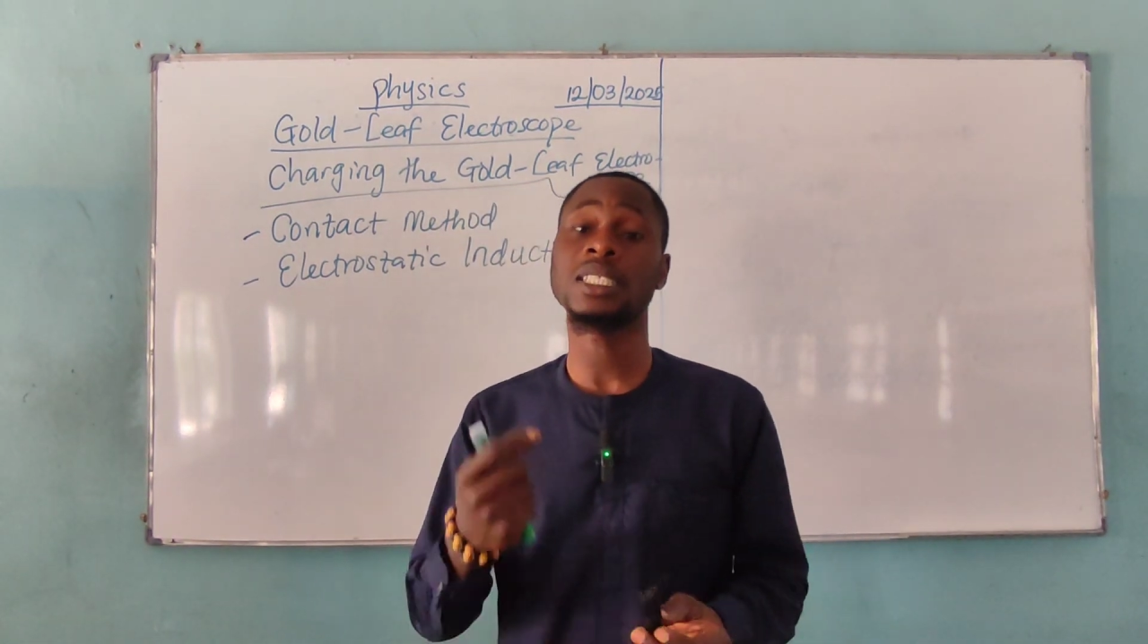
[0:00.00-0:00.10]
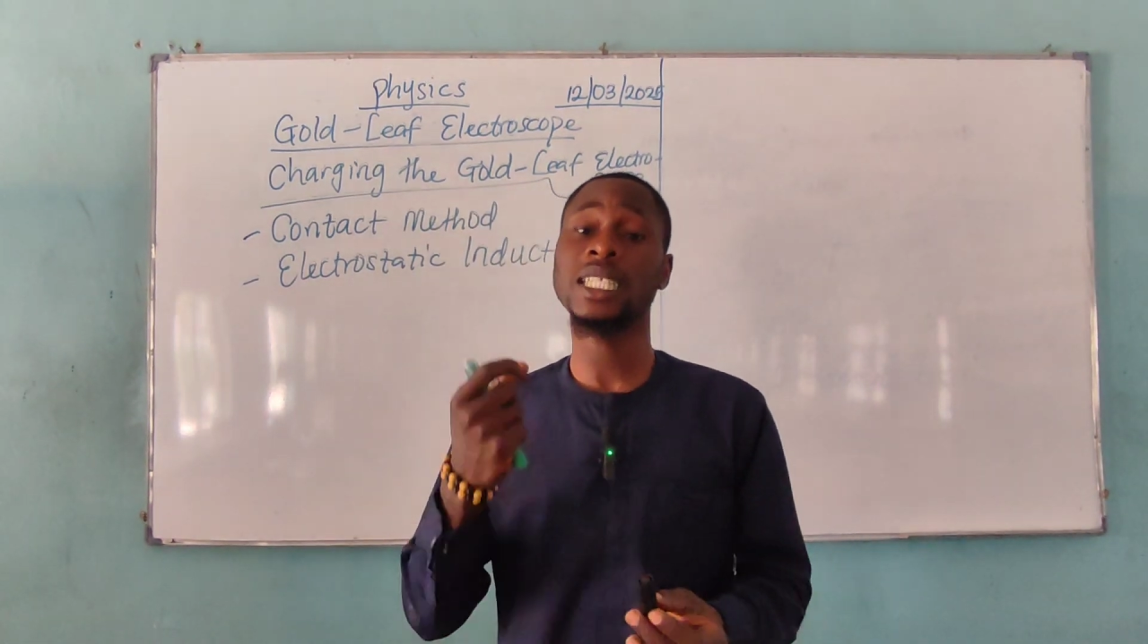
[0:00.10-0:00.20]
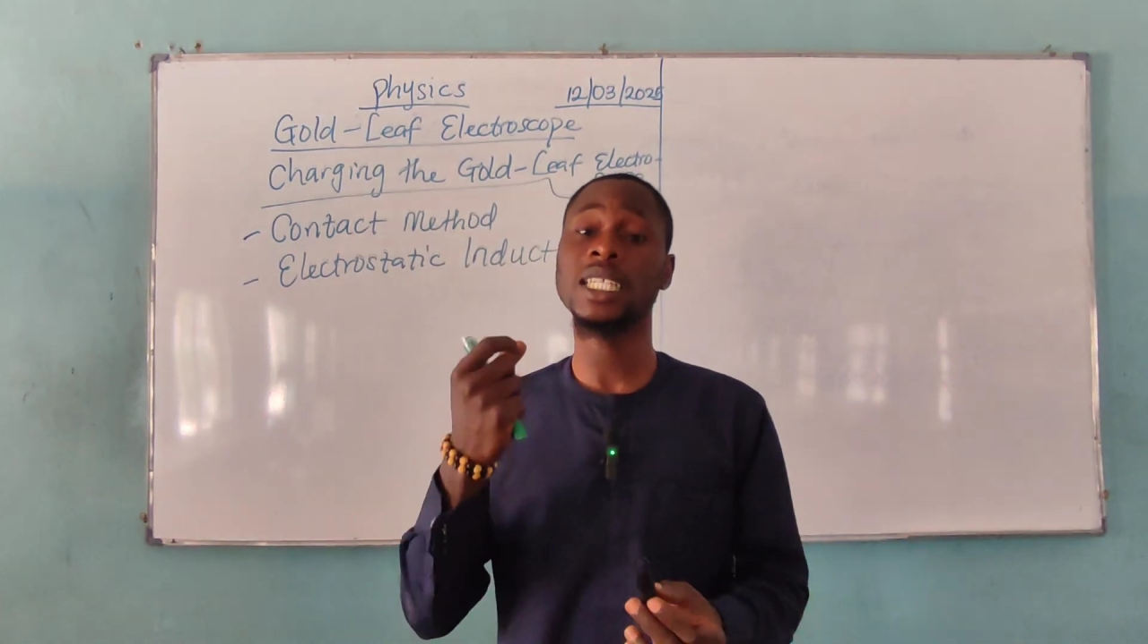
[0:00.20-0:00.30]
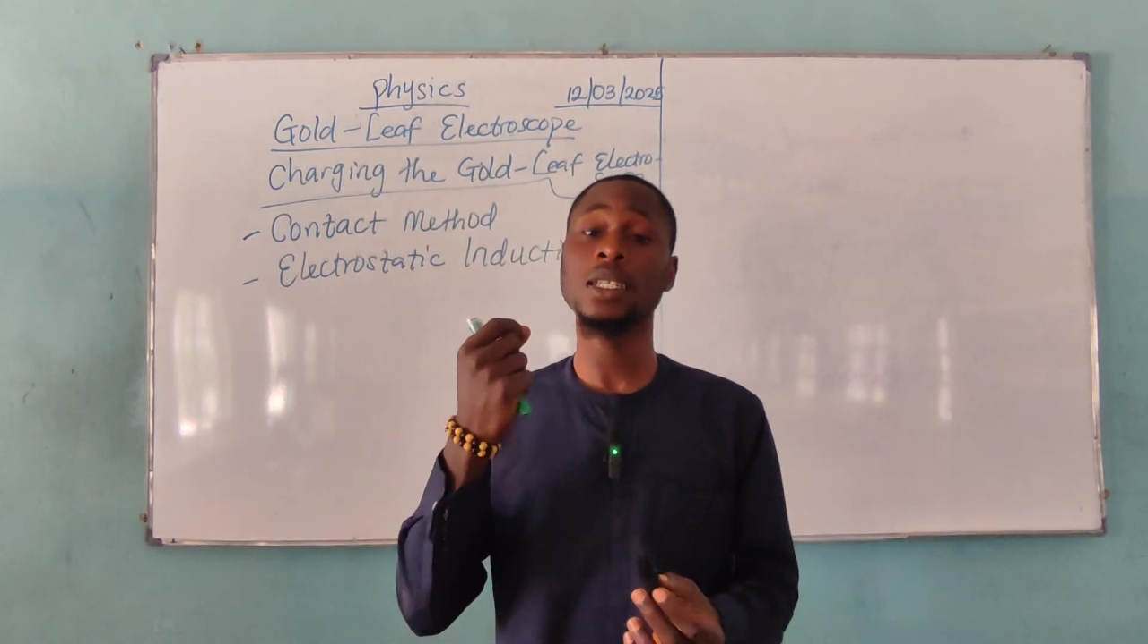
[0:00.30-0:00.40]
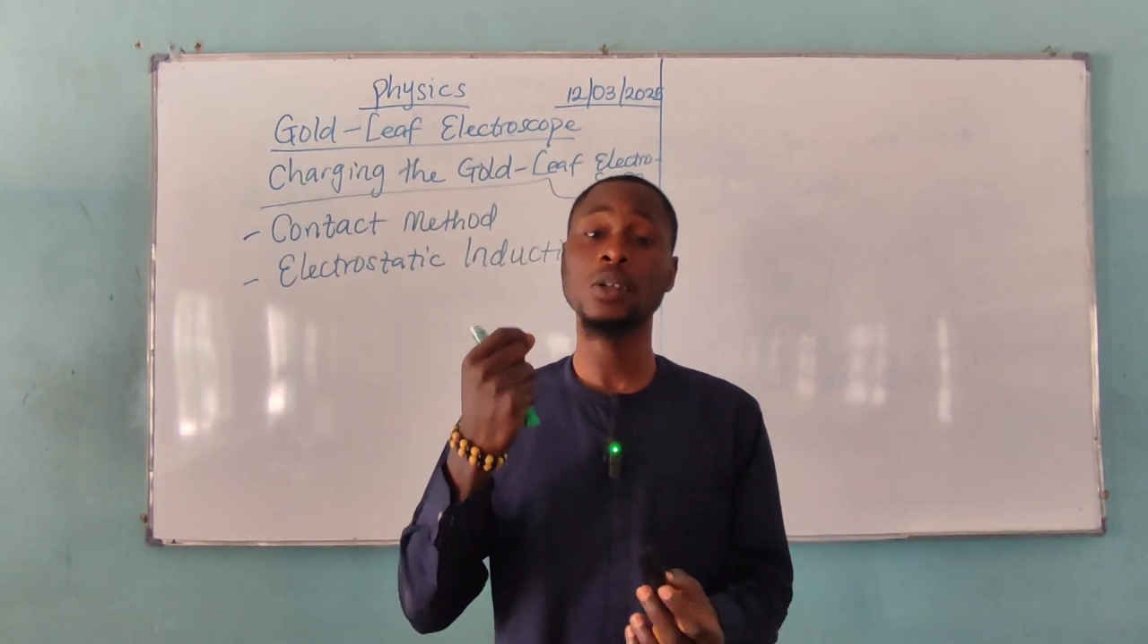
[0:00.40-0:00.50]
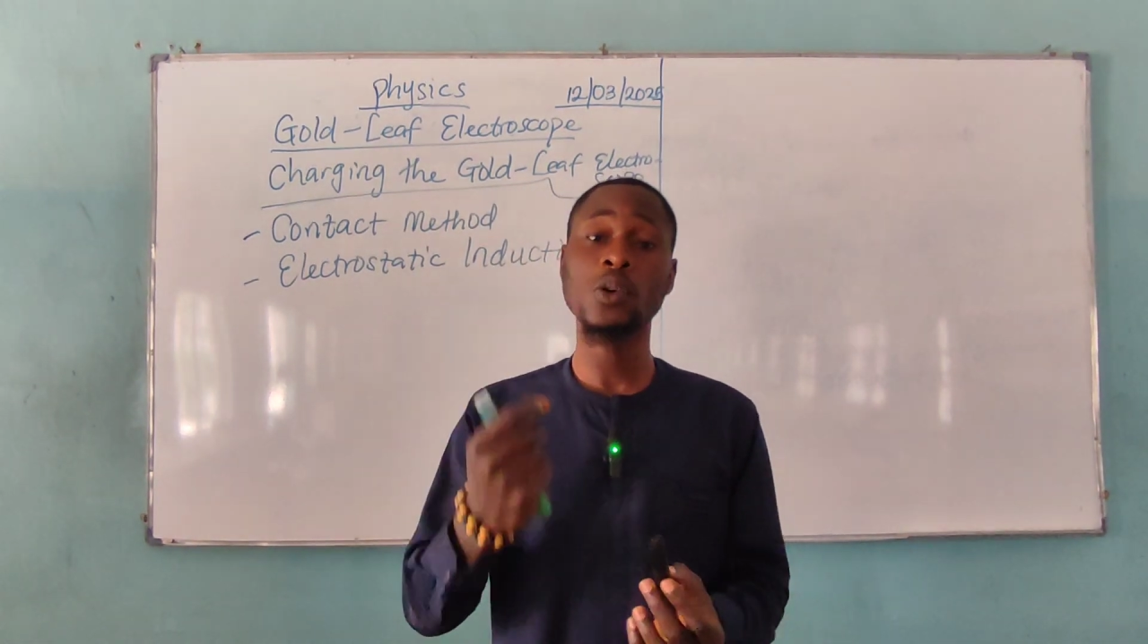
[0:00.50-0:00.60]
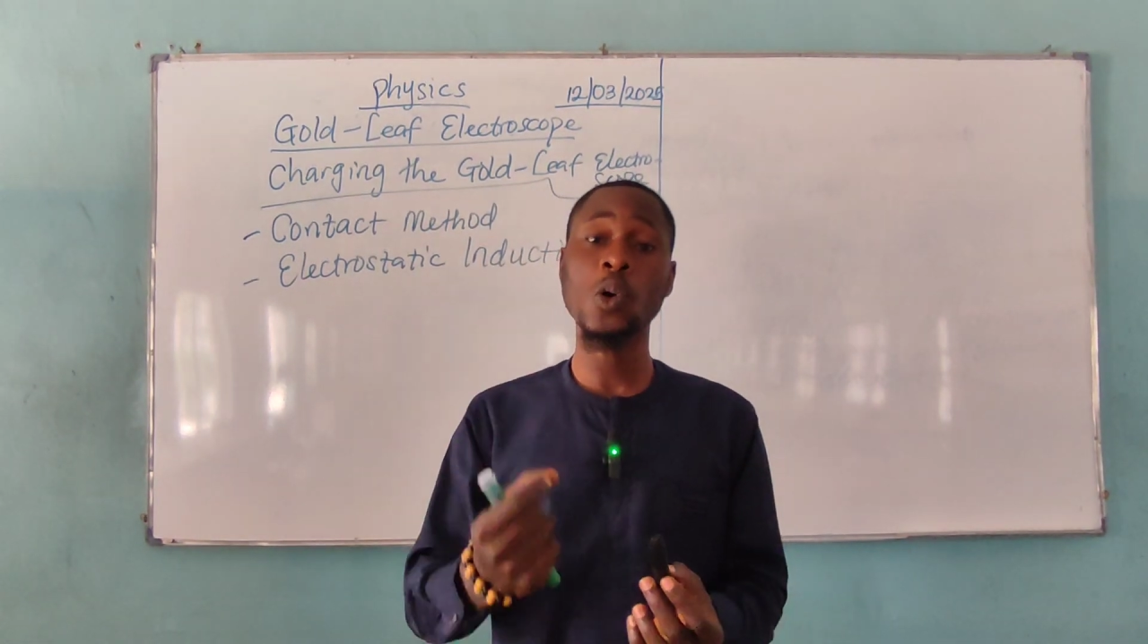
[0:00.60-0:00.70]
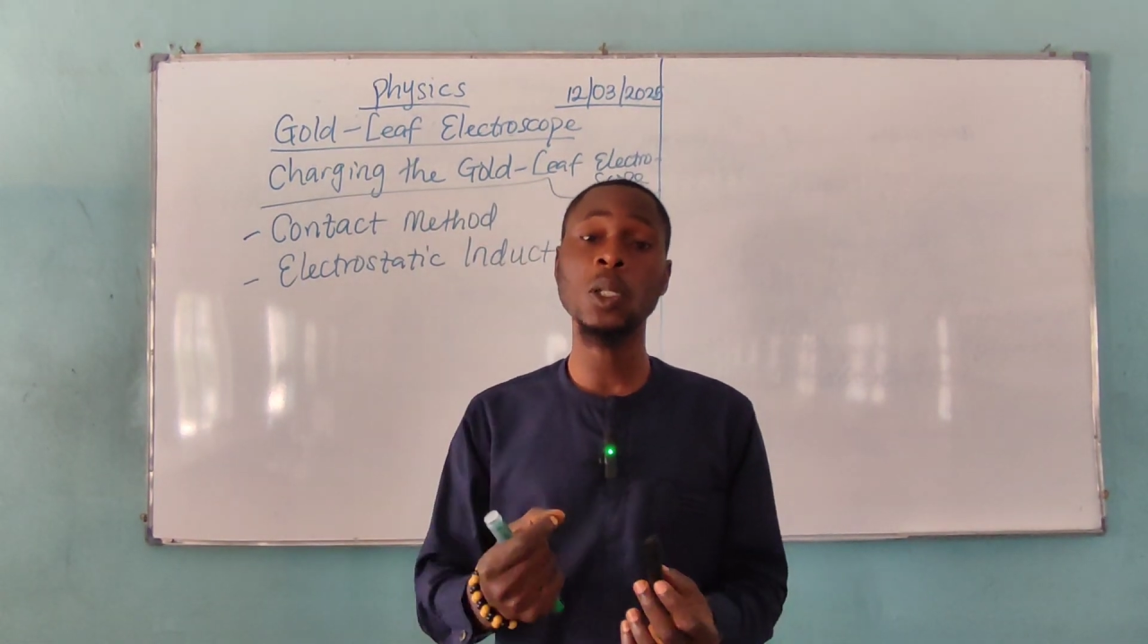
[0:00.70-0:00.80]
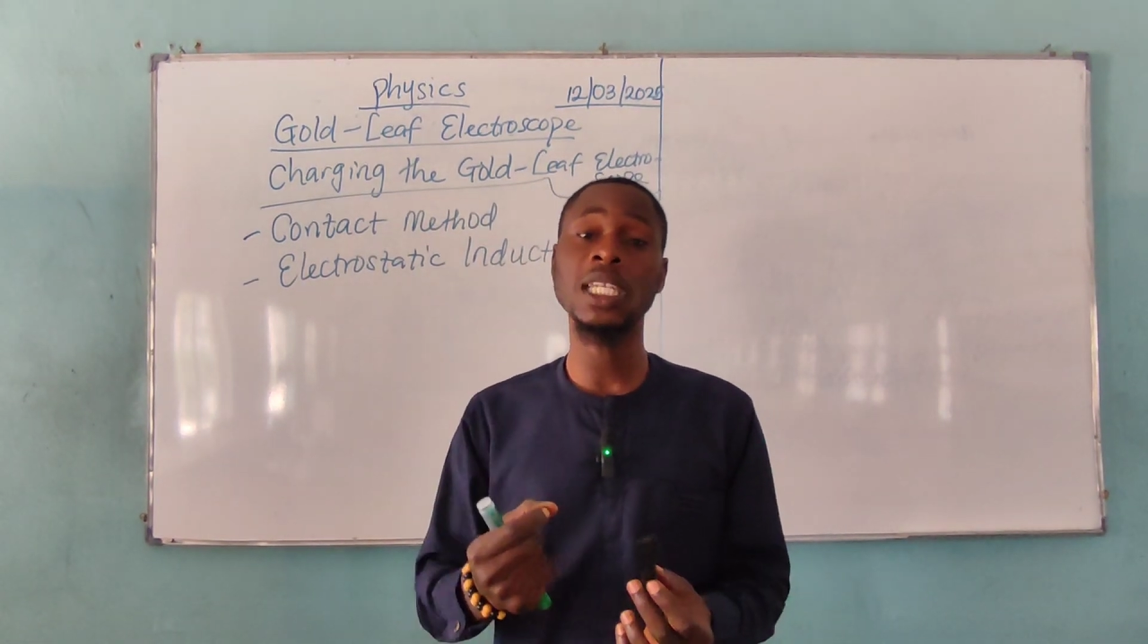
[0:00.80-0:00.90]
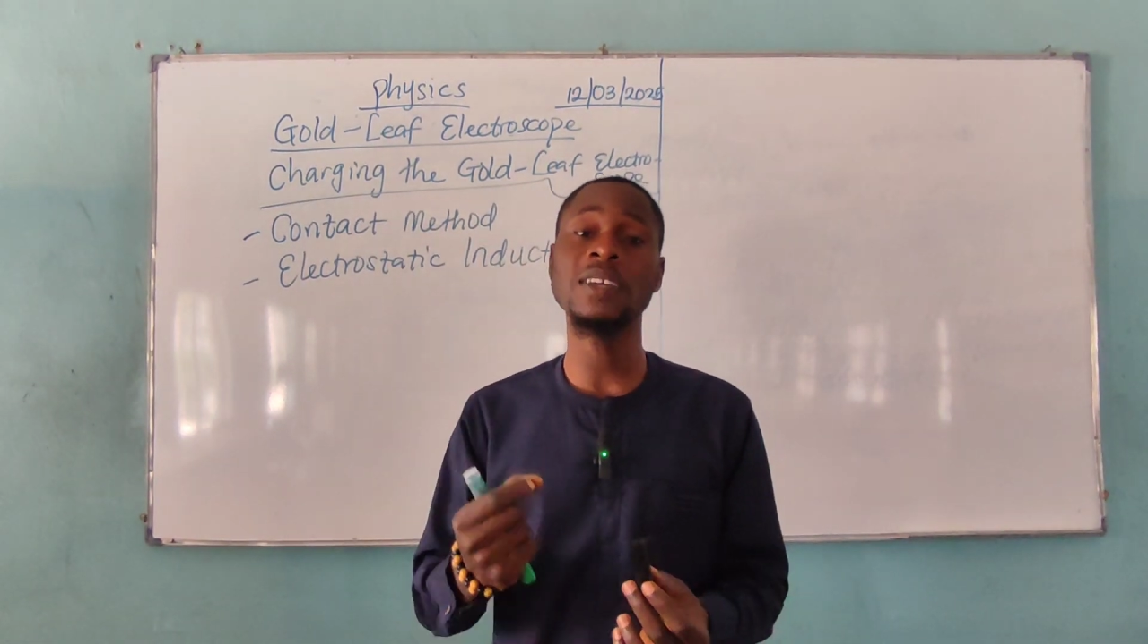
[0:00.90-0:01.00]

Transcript: The gold